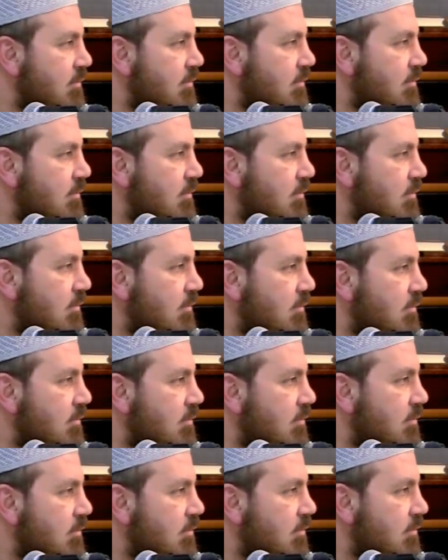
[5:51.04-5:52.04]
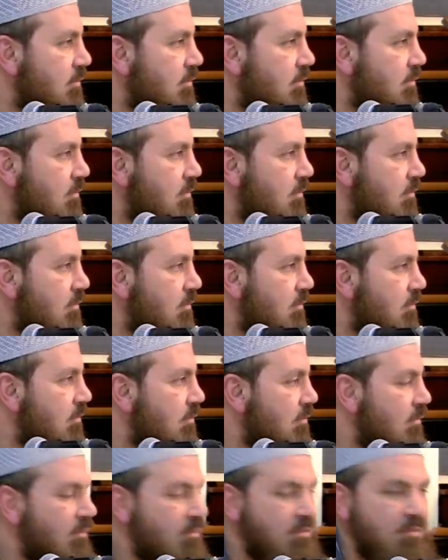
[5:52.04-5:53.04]

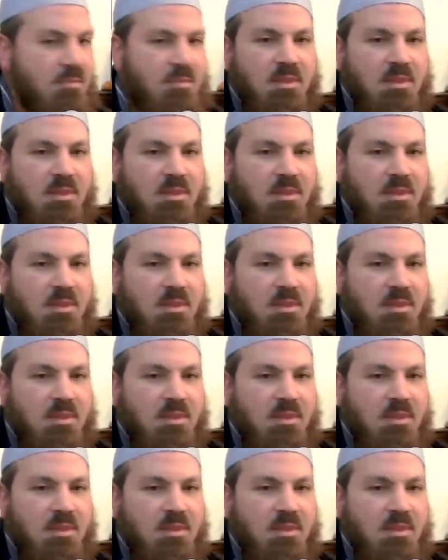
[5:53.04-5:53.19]
No one is speaking in this clip.